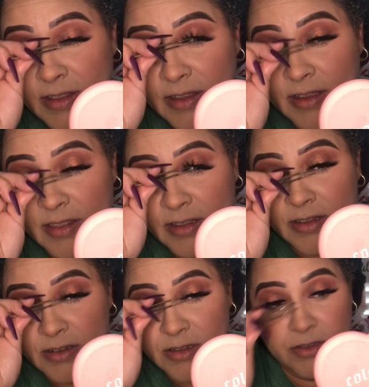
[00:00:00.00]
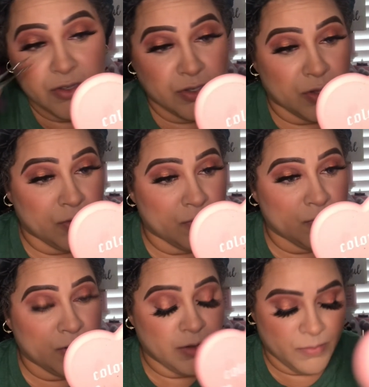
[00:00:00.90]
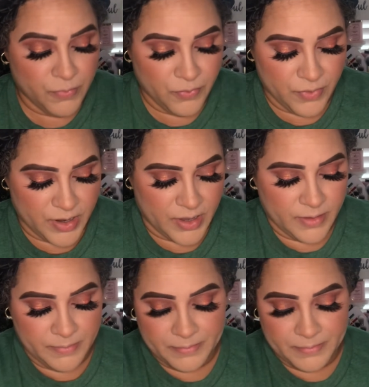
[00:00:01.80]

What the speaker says: Like, I think these are so pretty.